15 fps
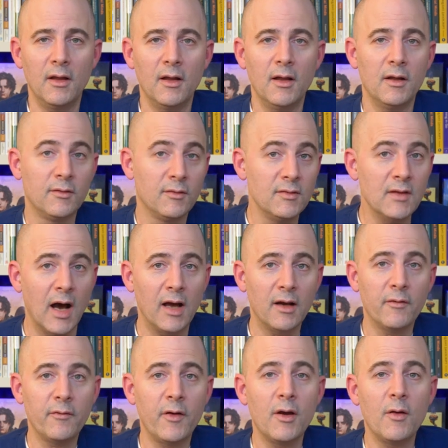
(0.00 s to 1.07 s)
it's not
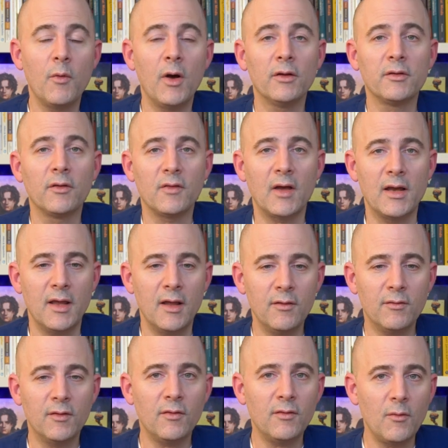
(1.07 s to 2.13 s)
a very well designed
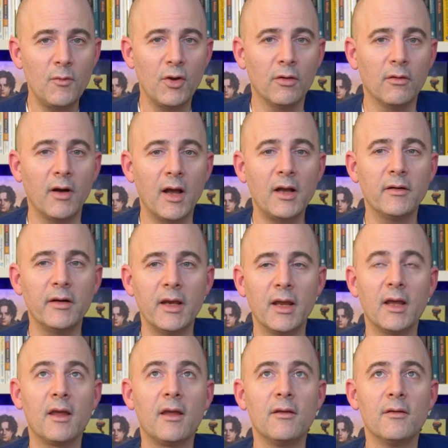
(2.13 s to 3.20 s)
hint system. You're likely
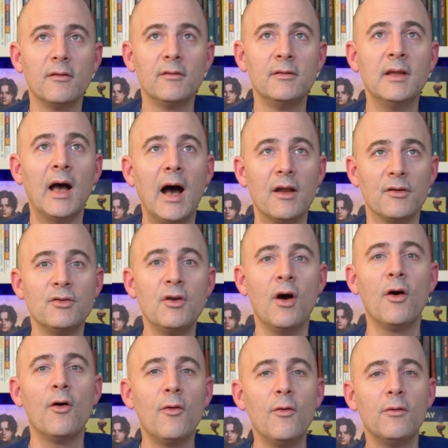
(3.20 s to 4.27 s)
to not
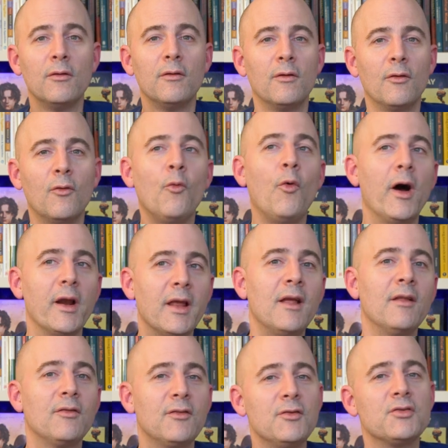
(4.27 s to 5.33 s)
know what
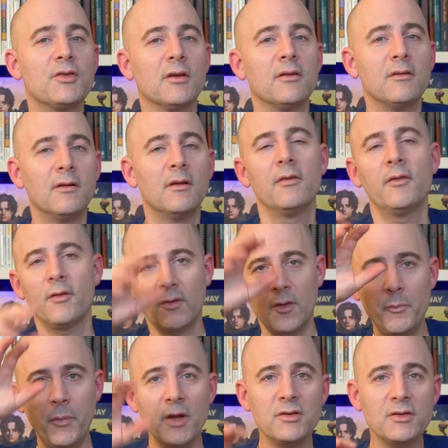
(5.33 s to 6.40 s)
hints you should. There's a
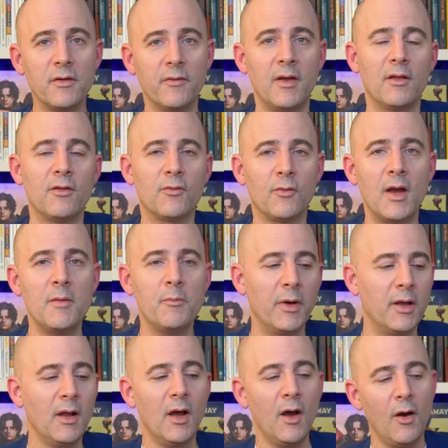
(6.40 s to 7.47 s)
bunch of hints, right?
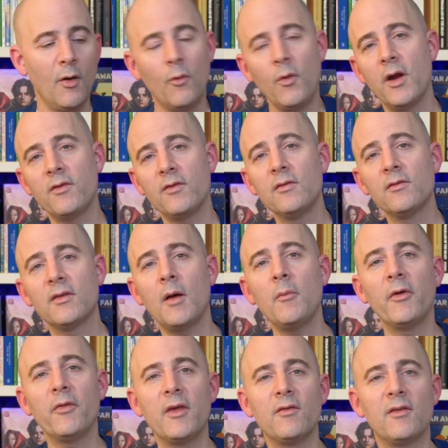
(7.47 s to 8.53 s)
But whereas in some
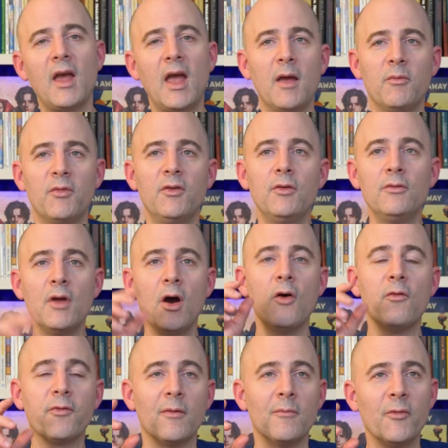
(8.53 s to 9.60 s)
of these games,
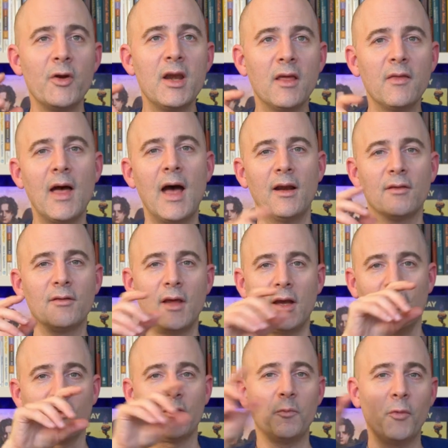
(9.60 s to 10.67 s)
from reading that, it's like
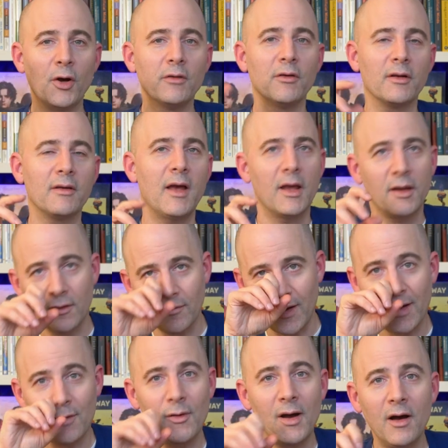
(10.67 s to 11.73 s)
a spoiler tag. You're
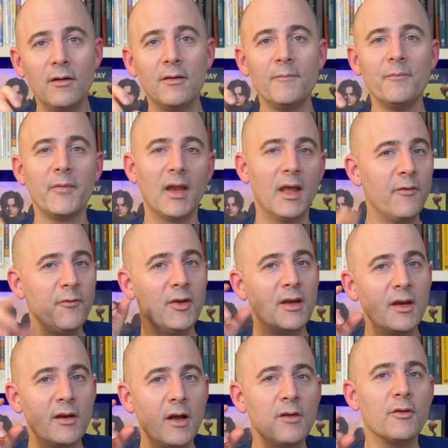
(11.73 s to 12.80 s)
like, well, if you
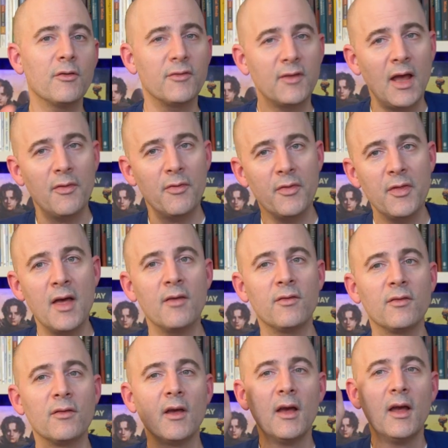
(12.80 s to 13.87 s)
didn't understand
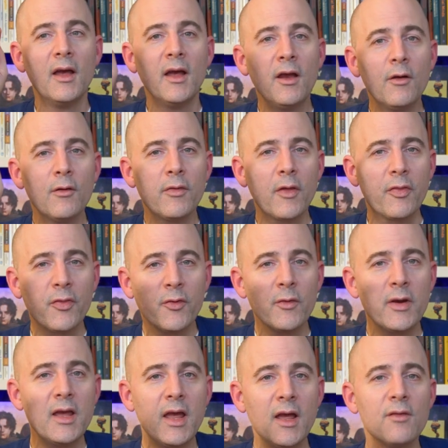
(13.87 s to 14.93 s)
this, here are the
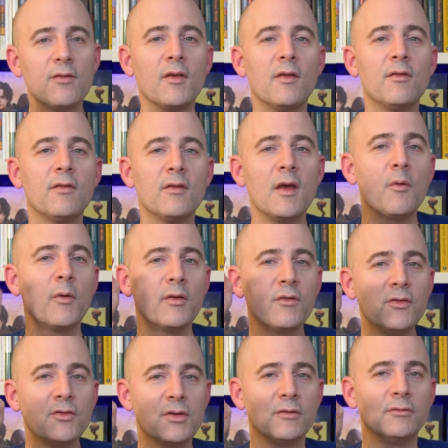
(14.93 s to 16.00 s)
3 hints in
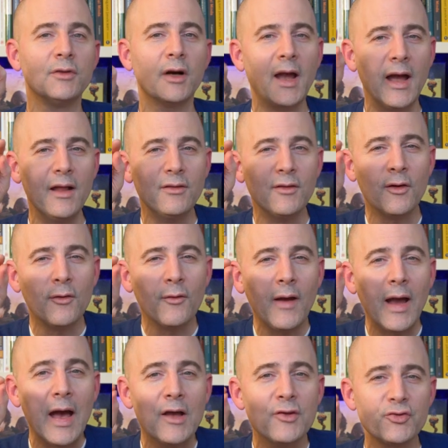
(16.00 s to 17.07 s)
sequence you should look at to
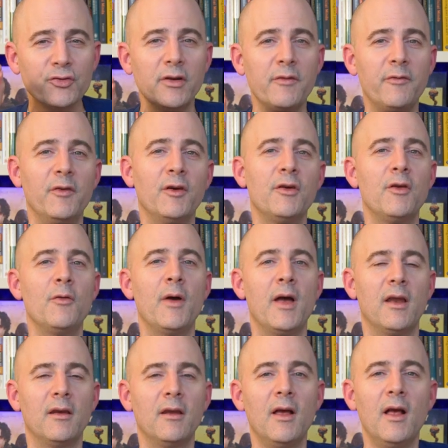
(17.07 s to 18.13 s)
gradually fill you
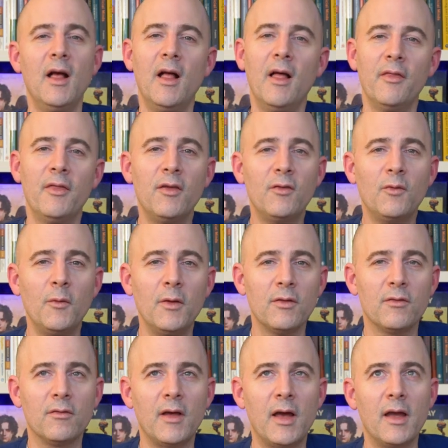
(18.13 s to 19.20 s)
in. This
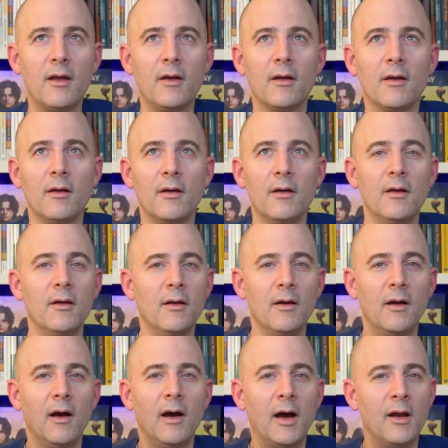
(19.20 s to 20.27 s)
one's like,
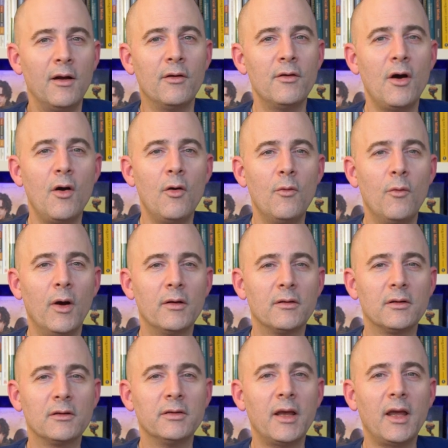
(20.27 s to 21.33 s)
I don't know
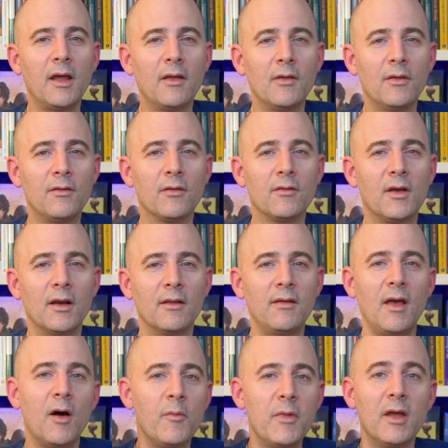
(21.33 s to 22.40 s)
what clicking this is going to
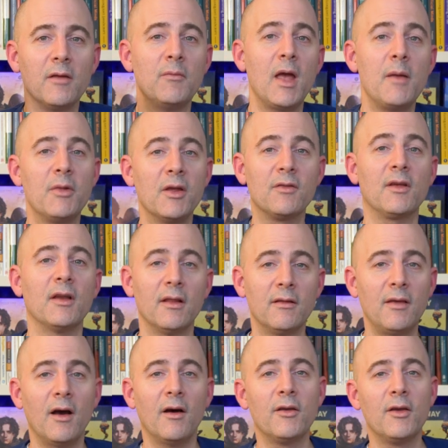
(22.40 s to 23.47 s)
tell me, and maybe it's going to
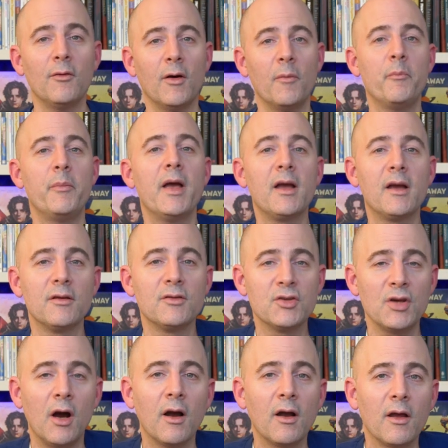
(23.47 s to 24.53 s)
tell you a big
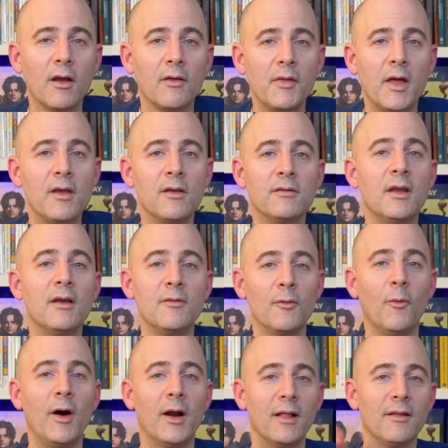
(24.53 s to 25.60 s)
chunk that you didn't
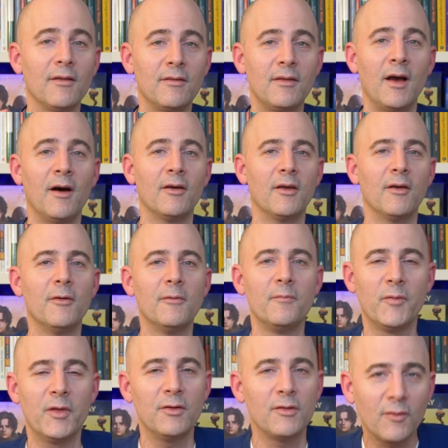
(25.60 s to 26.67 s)
want it to tell you.
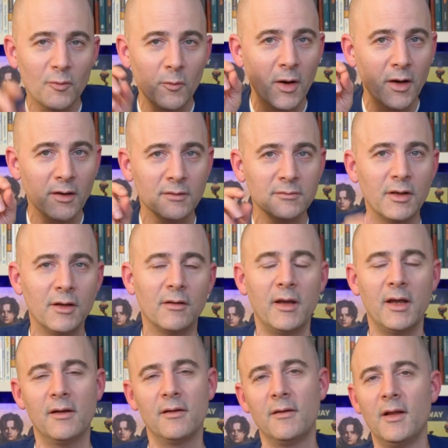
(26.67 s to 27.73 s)
You just wanted a little
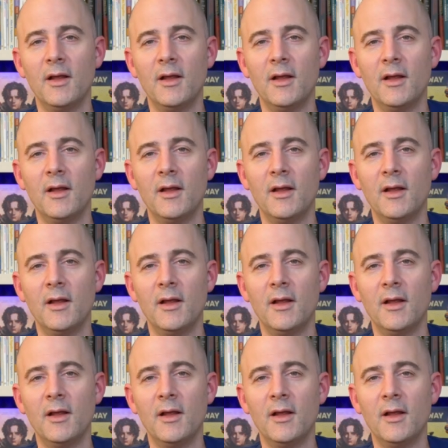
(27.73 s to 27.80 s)
hint.